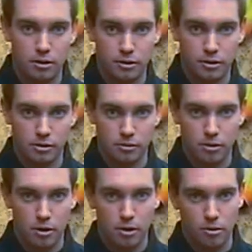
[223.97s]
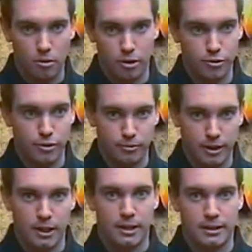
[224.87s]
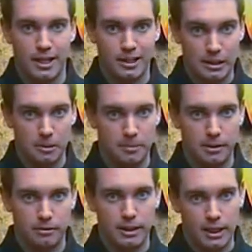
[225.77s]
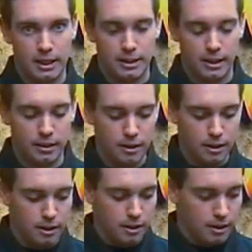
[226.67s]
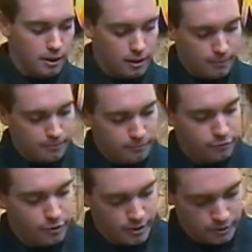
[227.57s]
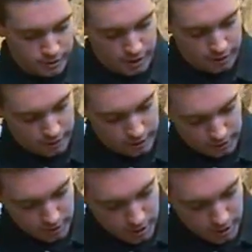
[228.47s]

the screw, or using red Loctite, a little bit of red Loctite for those kind of things.